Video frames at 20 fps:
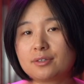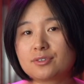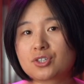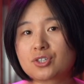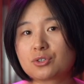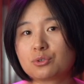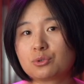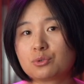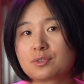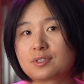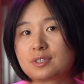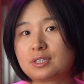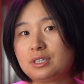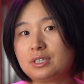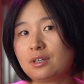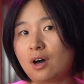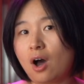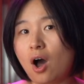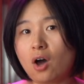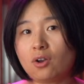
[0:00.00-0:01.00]
to see
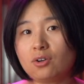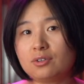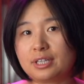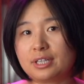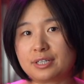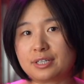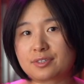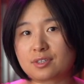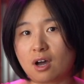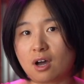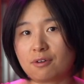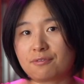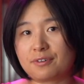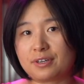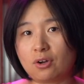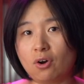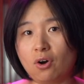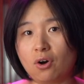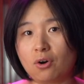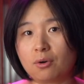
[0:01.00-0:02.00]
the hollowness of it
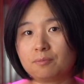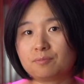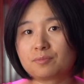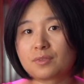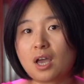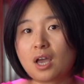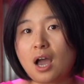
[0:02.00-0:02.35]
all.